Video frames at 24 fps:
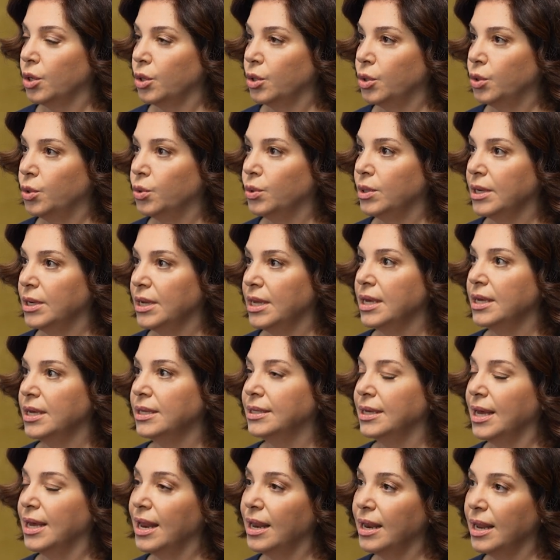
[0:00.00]
you
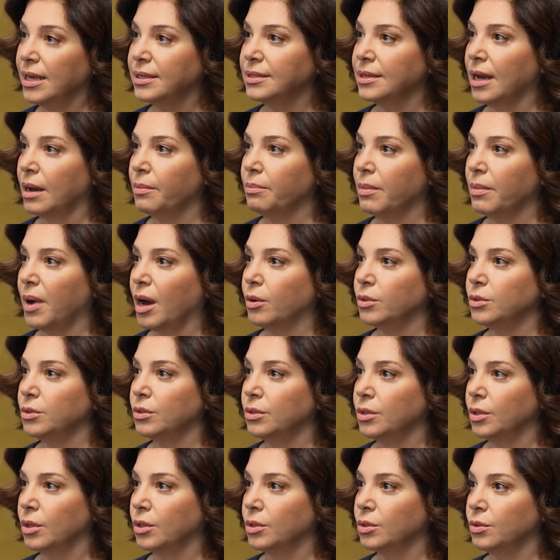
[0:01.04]
need less
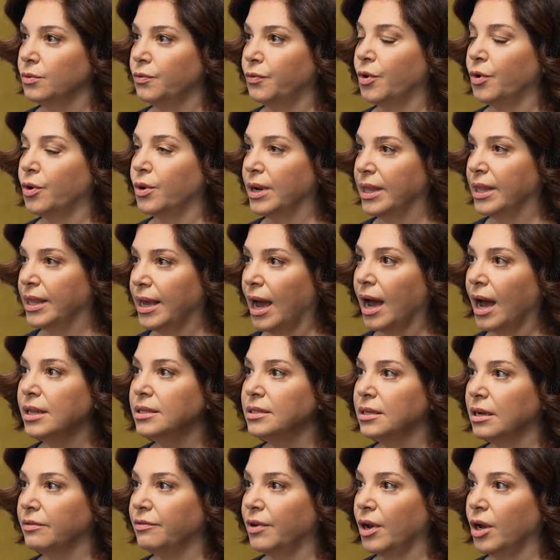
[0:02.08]
amount for the
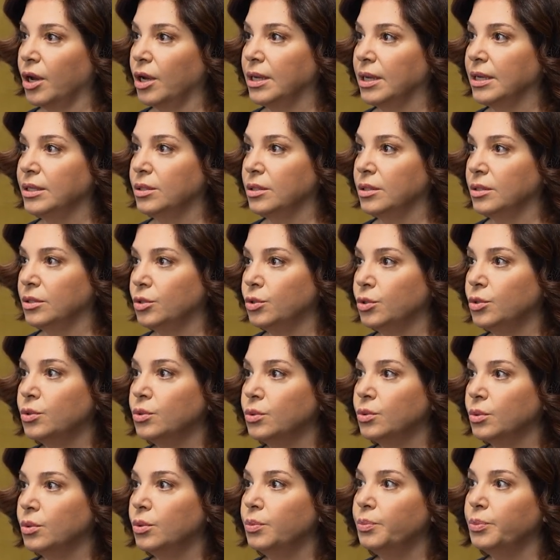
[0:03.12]
ultraviolet
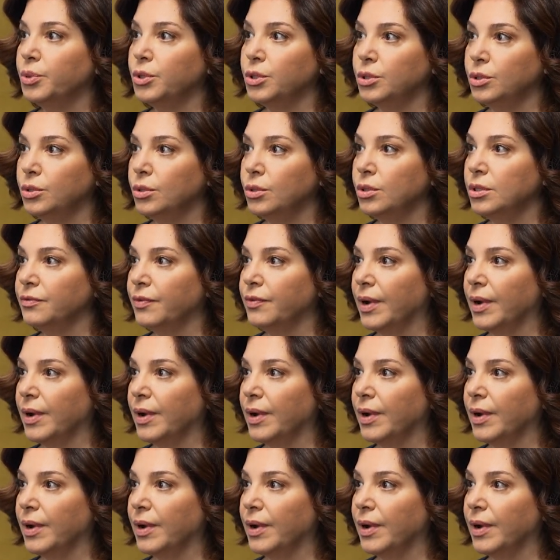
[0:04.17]
to produce